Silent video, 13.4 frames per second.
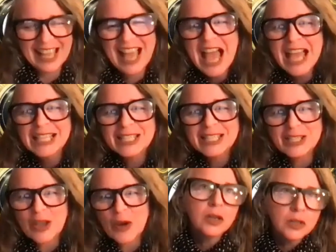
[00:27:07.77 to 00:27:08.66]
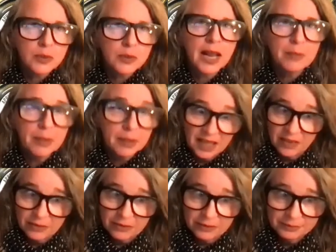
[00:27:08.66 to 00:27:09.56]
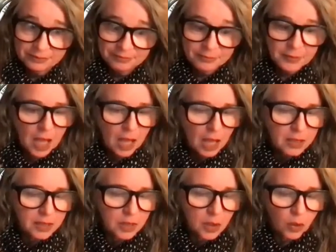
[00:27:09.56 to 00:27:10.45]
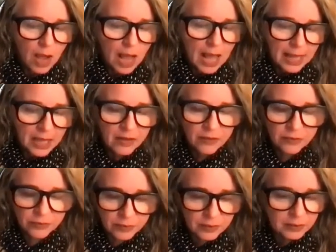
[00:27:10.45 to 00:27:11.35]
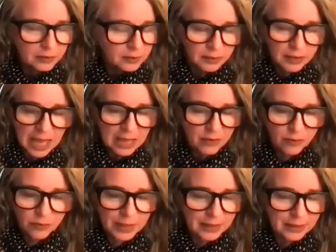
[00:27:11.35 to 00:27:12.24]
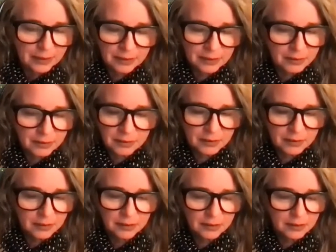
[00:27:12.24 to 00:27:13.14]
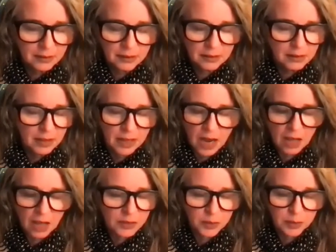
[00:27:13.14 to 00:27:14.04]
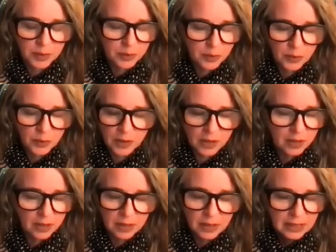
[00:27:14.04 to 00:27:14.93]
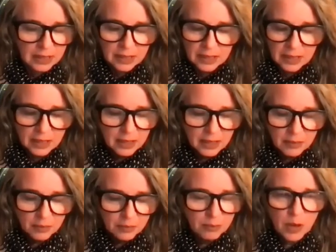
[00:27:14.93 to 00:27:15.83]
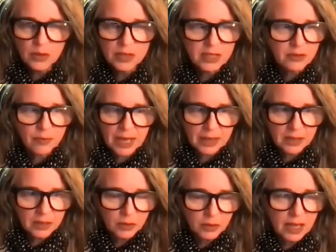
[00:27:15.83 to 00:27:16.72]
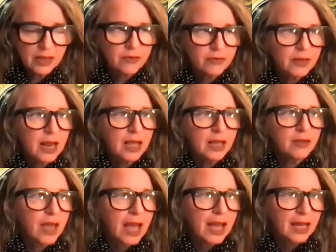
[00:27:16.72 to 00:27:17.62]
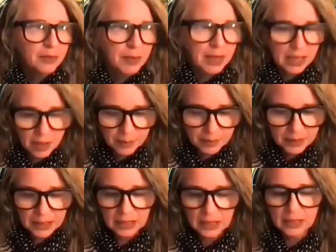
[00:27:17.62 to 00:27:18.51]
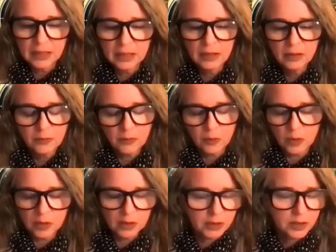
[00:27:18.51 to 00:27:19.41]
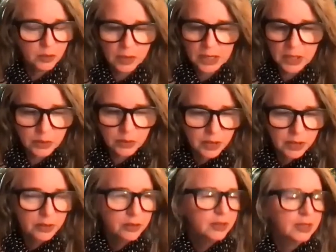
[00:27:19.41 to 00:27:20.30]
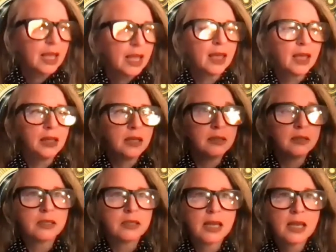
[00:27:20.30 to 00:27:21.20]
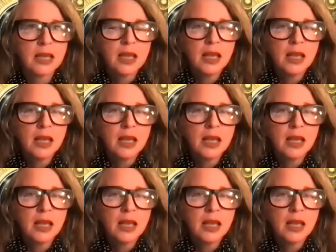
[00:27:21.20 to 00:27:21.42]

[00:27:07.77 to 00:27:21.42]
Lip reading: Yeah. Here's what I believe. So I've been an entrepreneur most of my adult life, and I have had my company for 22 years. And